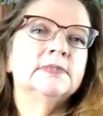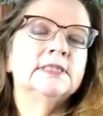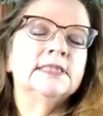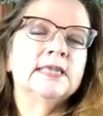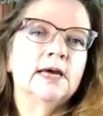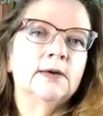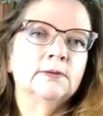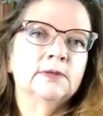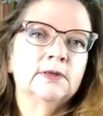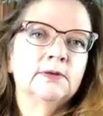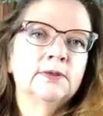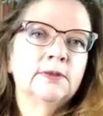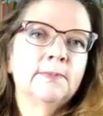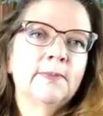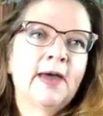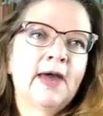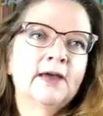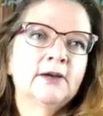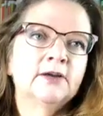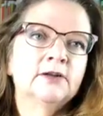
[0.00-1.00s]
download the
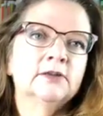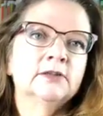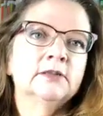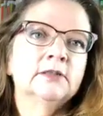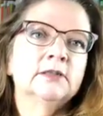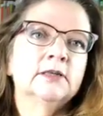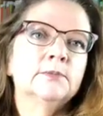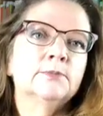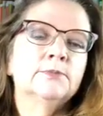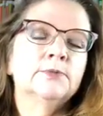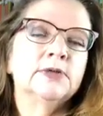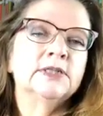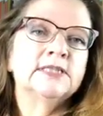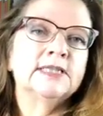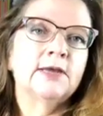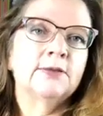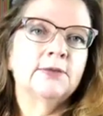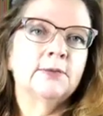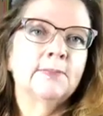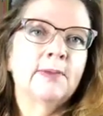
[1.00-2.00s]
pattern, print
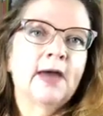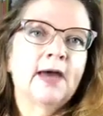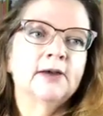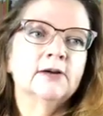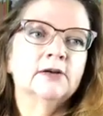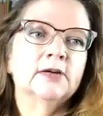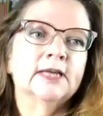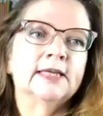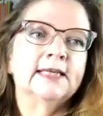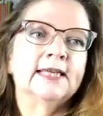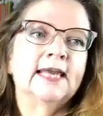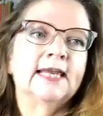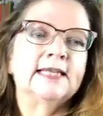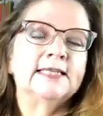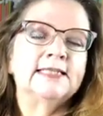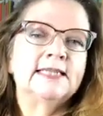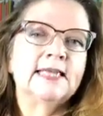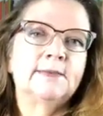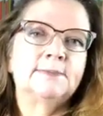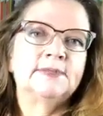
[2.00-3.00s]
out the pattern, and get
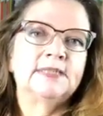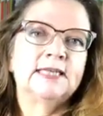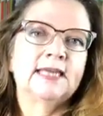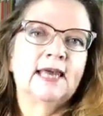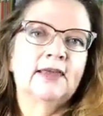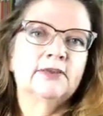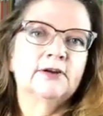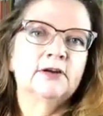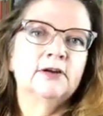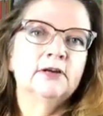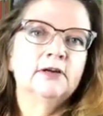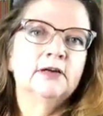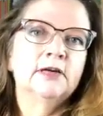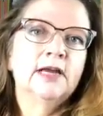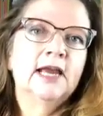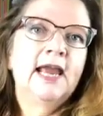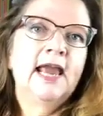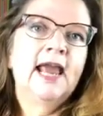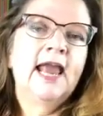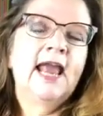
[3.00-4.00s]
it taped together.
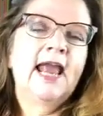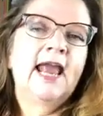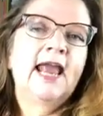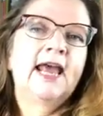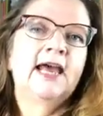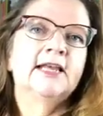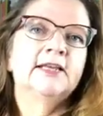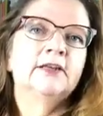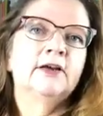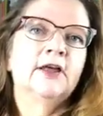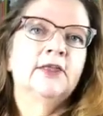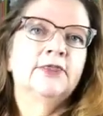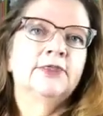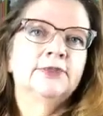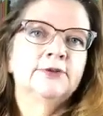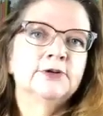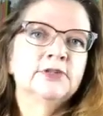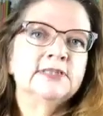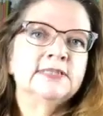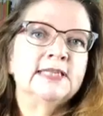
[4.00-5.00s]
And on
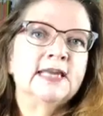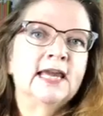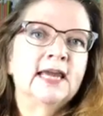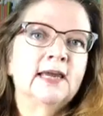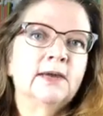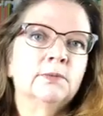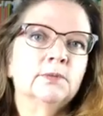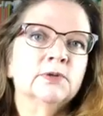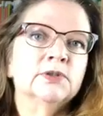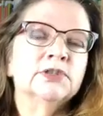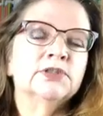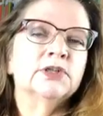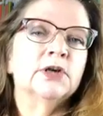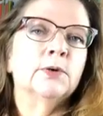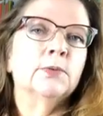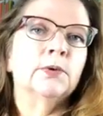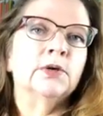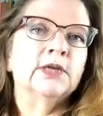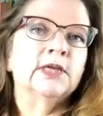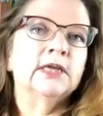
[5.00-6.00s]
Thursday, we'll
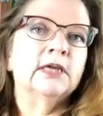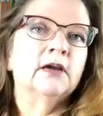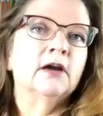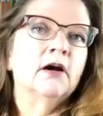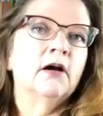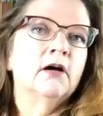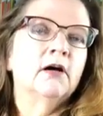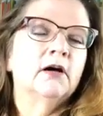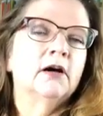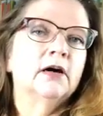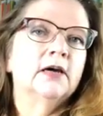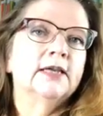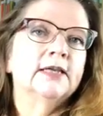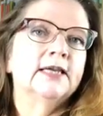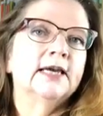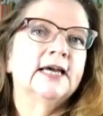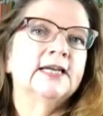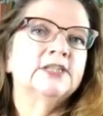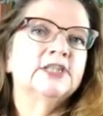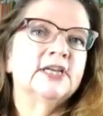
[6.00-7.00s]
start working
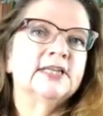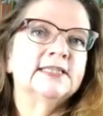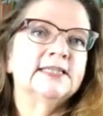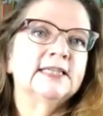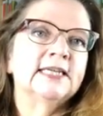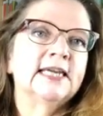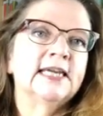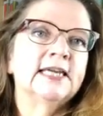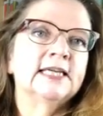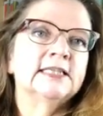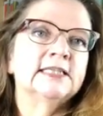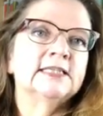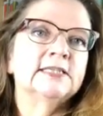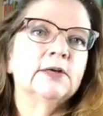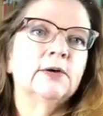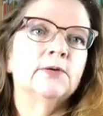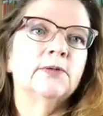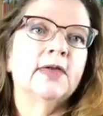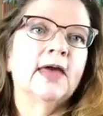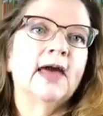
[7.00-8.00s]
on adjusting it
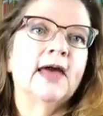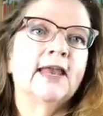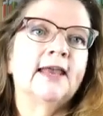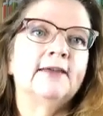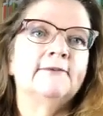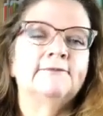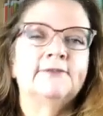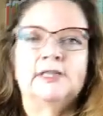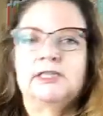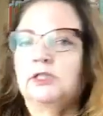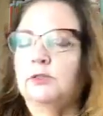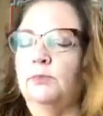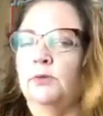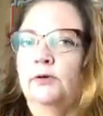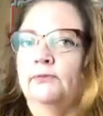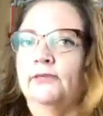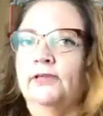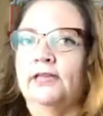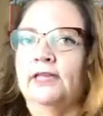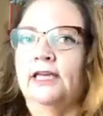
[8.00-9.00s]
so that it fits you
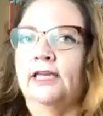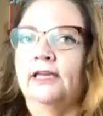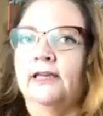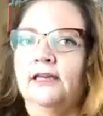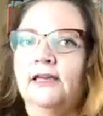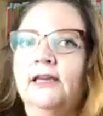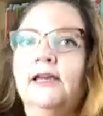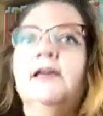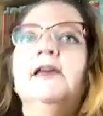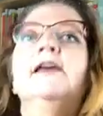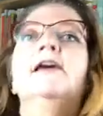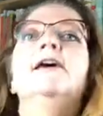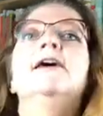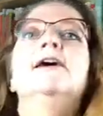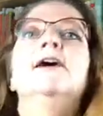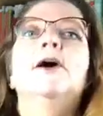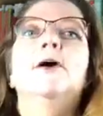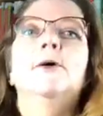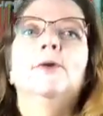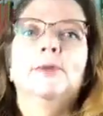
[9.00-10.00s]
perfectly.
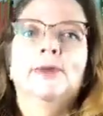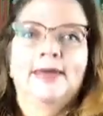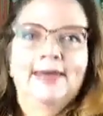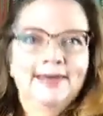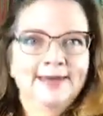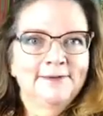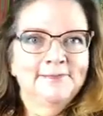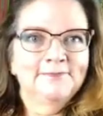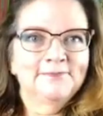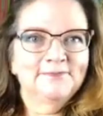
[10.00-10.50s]
Okay,